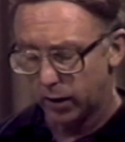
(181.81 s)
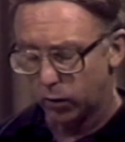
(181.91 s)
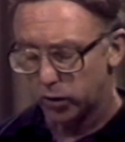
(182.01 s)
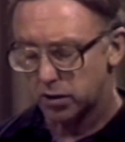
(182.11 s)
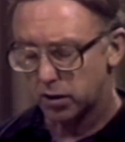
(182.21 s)

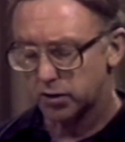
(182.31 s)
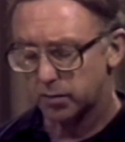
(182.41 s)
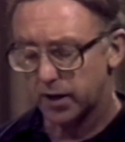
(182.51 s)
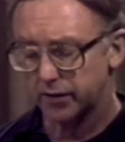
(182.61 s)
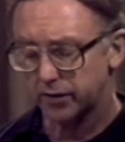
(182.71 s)
we talked
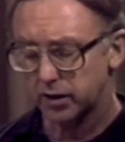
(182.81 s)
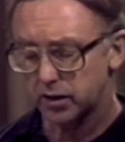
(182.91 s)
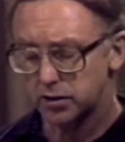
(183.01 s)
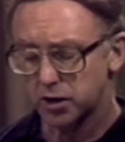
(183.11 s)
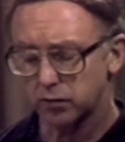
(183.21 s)
about
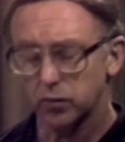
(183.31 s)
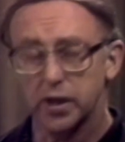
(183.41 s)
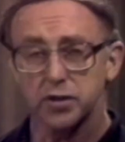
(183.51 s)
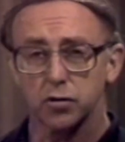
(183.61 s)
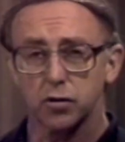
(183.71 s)
the general
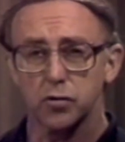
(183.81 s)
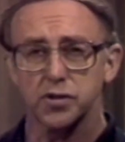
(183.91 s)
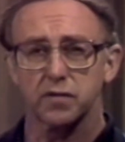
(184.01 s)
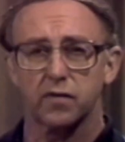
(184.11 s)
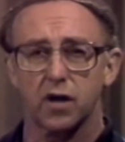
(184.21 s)
nature, who's
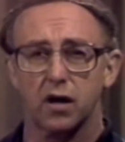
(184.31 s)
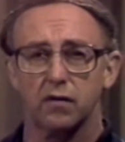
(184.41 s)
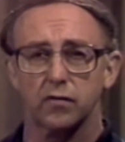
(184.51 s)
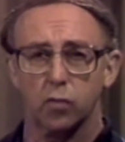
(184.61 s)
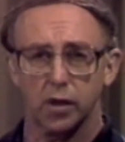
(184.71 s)

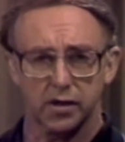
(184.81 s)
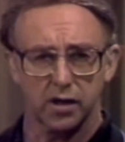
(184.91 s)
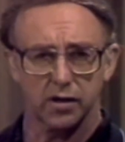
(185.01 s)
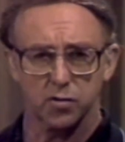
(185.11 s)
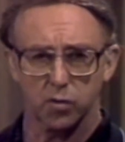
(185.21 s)
involved, what
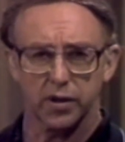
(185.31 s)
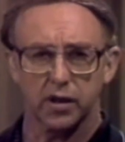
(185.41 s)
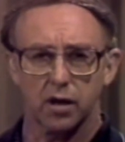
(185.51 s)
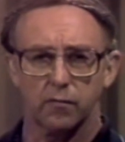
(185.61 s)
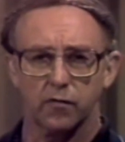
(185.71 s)
kids, where they
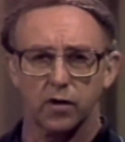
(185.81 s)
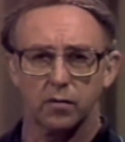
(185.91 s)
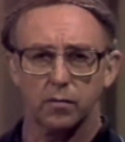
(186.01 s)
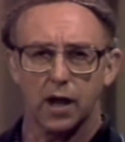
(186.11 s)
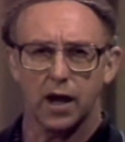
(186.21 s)
come
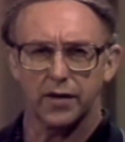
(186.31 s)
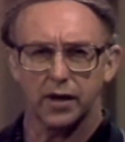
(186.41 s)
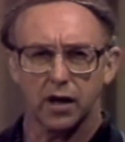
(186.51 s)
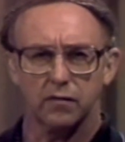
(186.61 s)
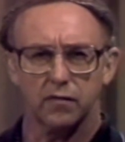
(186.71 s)
from, how they
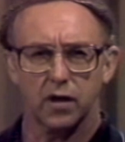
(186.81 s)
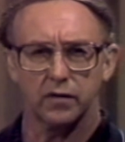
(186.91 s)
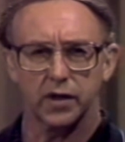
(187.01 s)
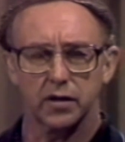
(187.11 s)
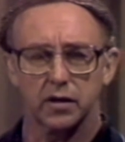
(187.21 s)
got
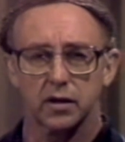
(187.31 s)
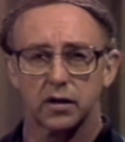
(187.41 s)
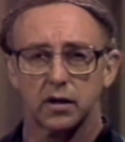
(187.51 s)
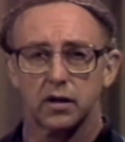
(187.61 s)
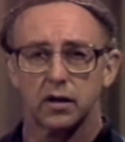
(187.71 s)
involved in it,
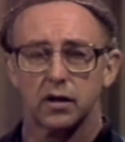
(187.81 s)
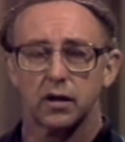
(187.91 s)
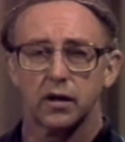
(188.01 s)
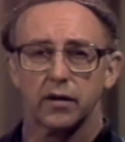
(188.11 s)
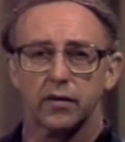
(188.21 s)

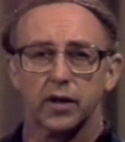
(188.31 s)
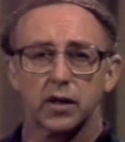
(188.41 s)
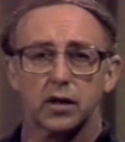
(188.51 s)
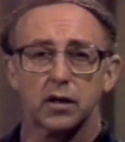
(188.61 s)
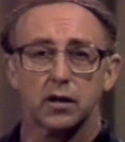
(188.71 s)

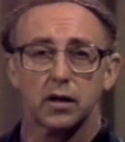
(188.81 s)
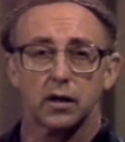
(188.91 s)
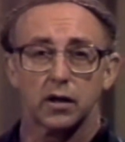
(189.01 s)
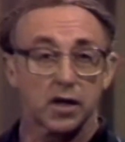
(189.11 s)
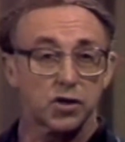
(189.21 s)
the
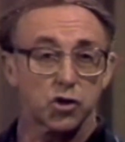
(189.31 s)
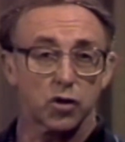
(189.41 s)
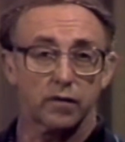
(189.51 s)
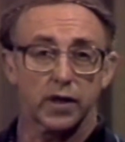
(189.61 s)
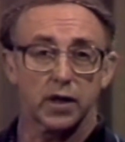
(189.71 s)
nature
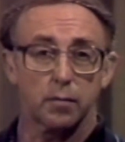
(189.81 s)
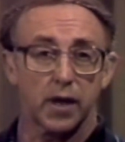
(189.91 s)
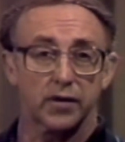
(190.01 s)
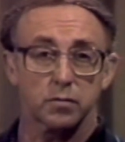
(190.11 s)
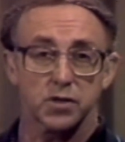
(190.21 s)
of the
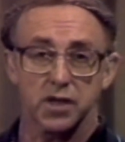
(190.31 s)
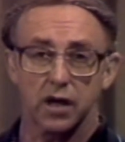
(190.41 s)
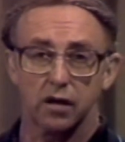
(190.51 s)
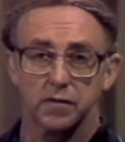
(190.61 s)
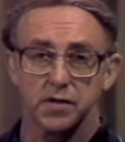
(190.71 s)
men
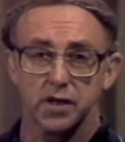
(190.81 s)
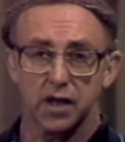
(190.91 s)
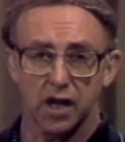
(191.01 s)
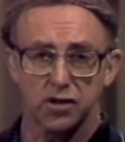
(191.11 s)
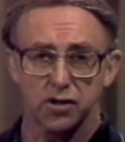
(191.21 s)
themselves,
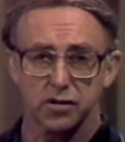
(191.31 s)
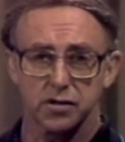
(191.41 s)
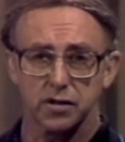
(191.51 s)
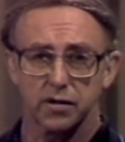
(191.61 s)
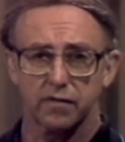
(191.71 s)
the ages,
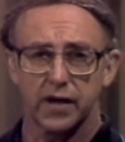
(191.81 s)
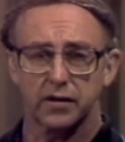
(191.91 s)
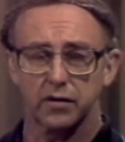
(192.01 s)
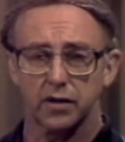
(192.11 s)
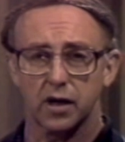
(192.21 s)
the fact
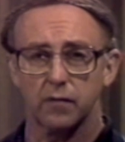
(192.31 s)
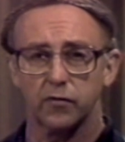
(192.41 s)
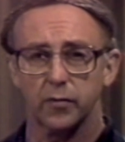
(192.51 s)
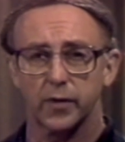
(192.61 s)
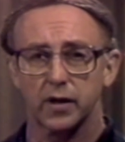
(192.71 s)
that they come
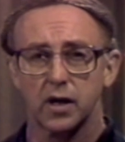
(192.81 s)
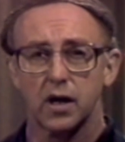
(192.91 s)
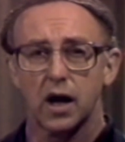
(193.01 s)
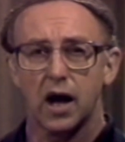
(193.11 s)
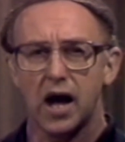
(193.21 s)
from the
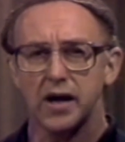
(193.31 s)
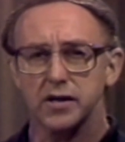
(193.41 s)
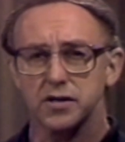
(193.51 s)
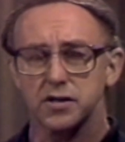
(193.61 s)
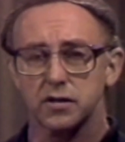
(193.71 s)

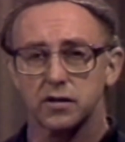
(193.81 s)
highest,